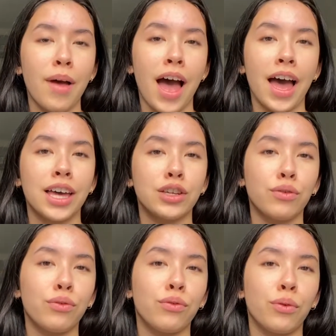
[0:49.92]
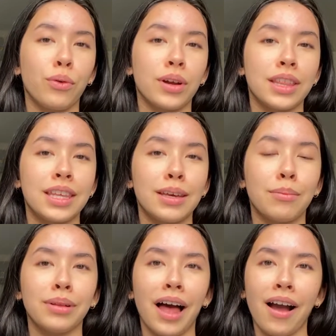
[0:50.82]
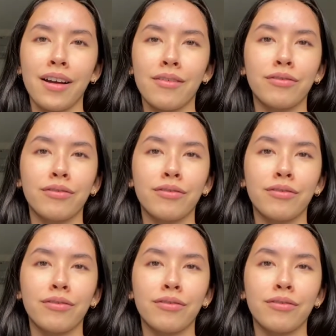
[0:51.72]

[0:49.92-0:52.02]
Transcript: and for the Black